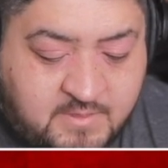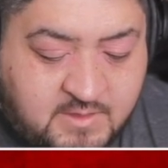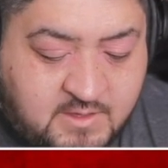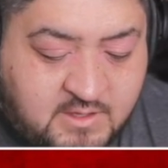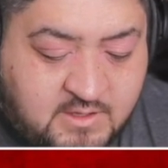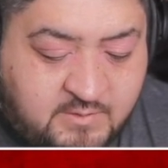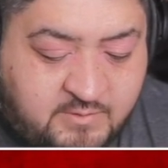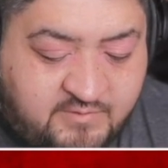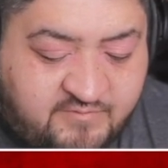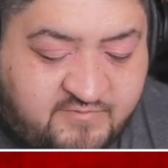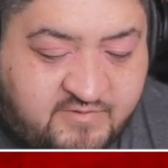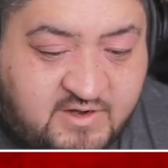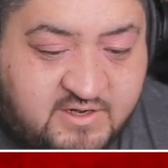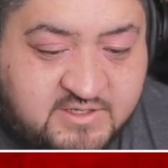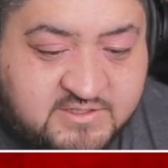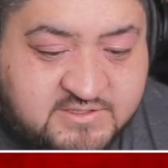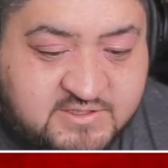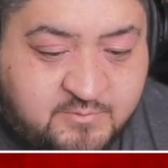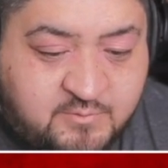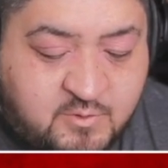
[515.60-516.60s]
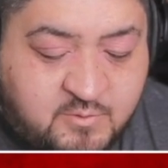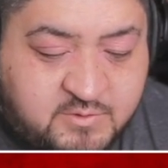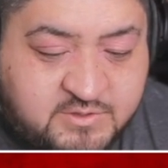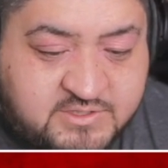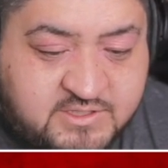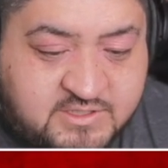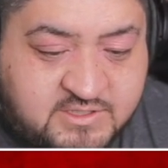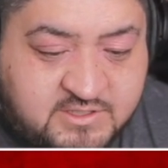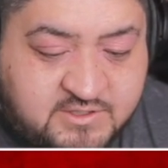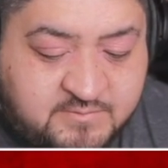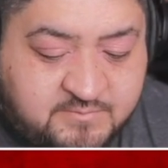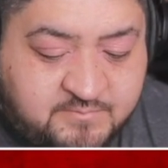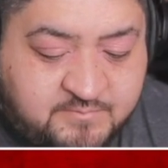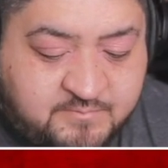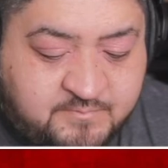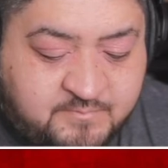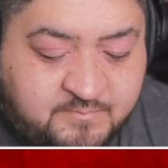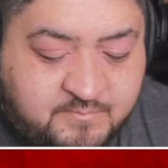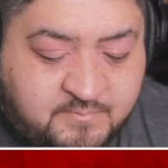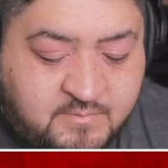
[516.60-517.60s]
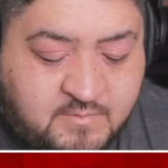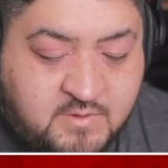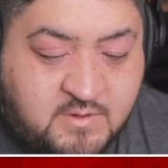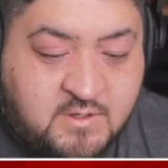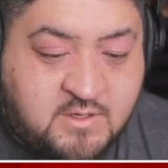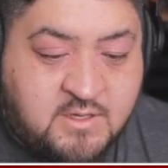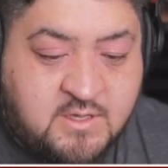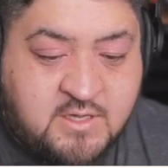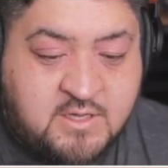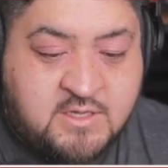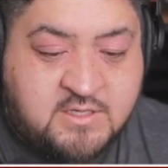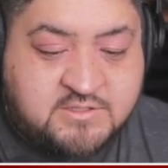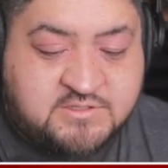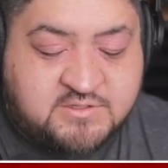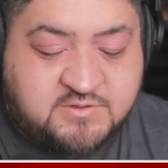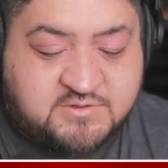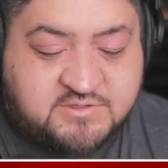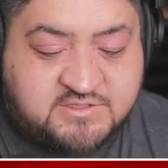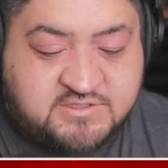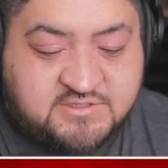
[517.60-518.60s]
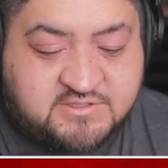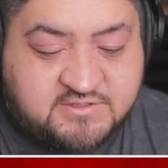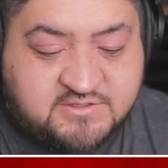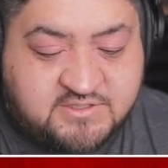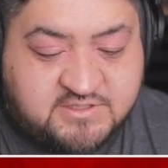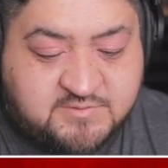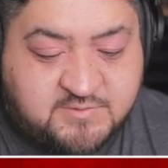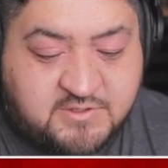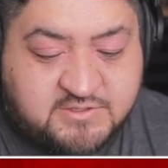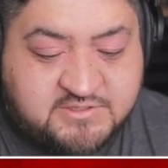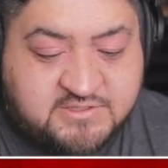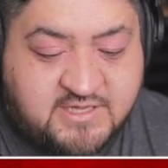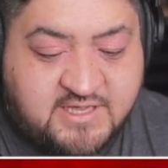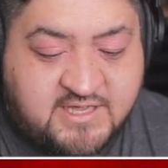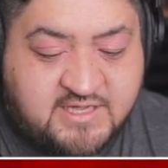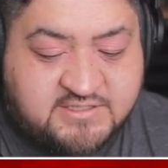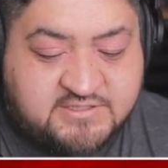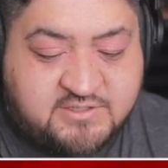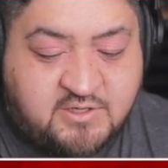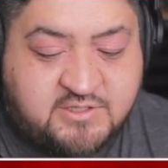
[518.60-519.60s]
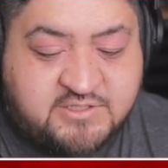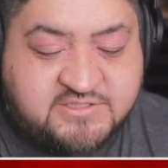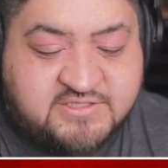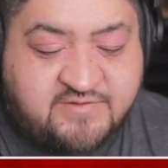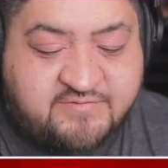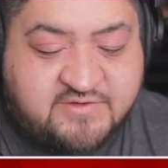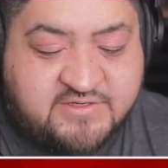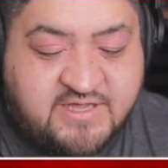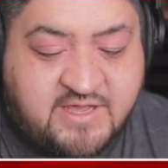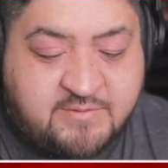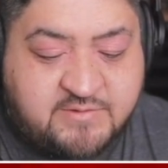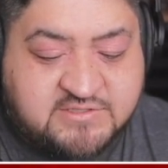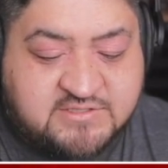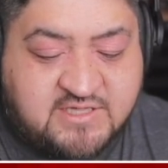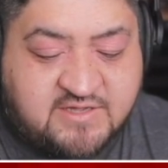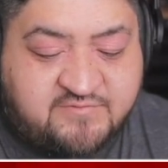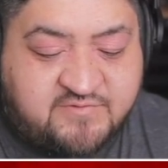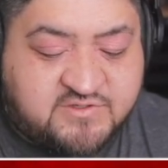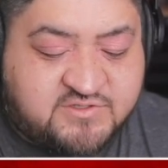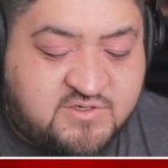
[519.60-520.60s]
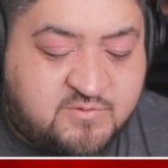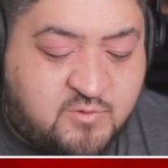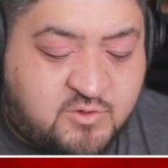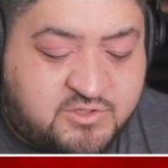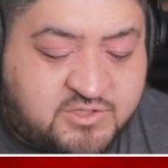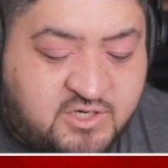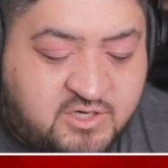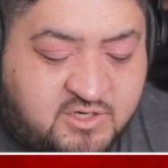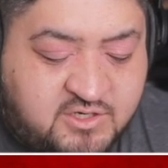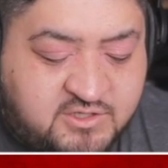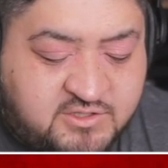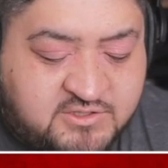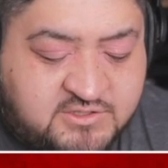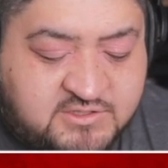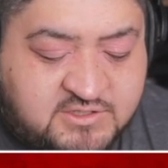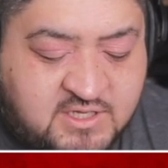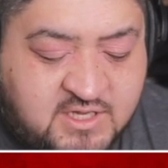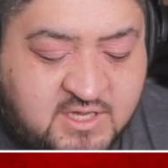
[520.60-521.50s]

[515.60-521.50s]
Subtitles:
let me fire this up one more time. So this person has 37 damage left for 2 more turns.